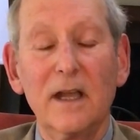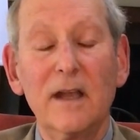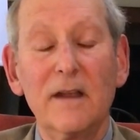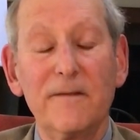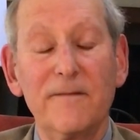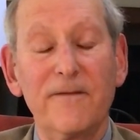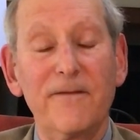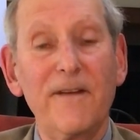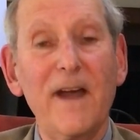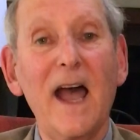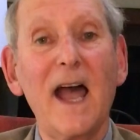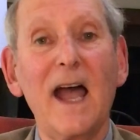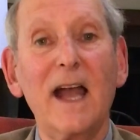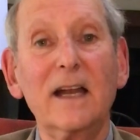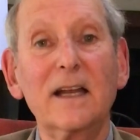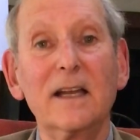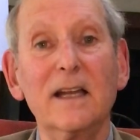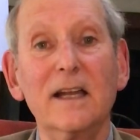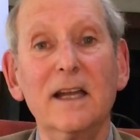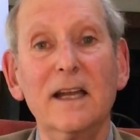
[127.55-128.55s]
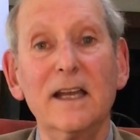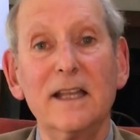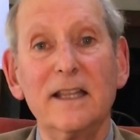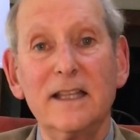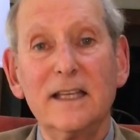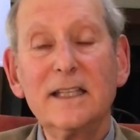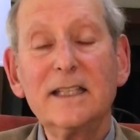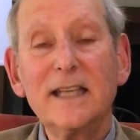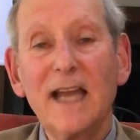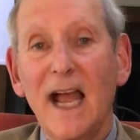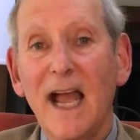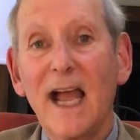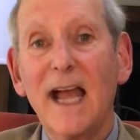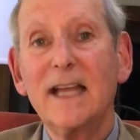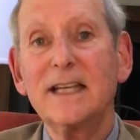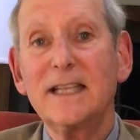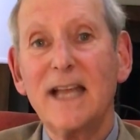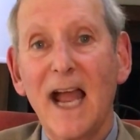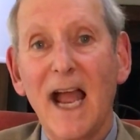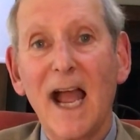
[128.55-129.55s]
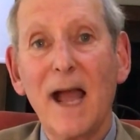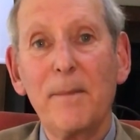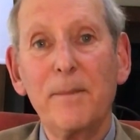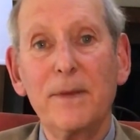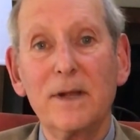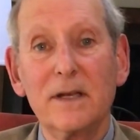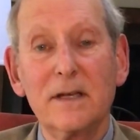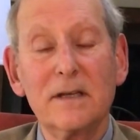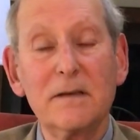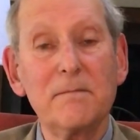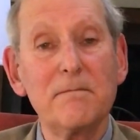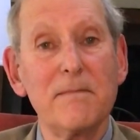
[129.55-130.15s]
In fact, this has happened